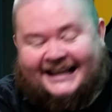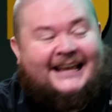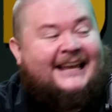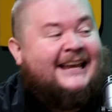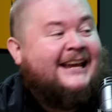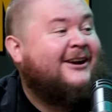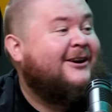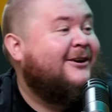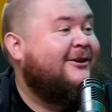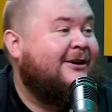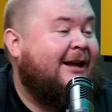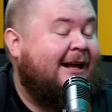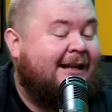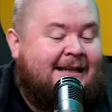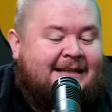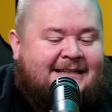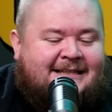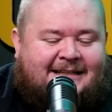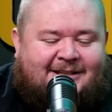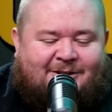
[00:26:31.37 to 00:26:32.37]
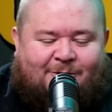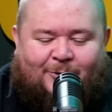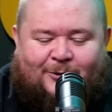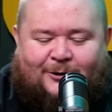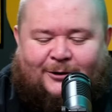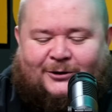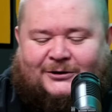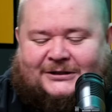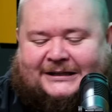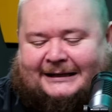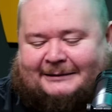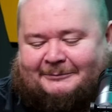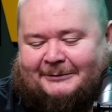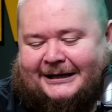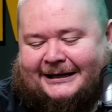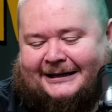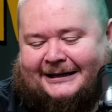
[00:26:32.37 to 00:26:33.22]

Here, at least he sort of looks like me.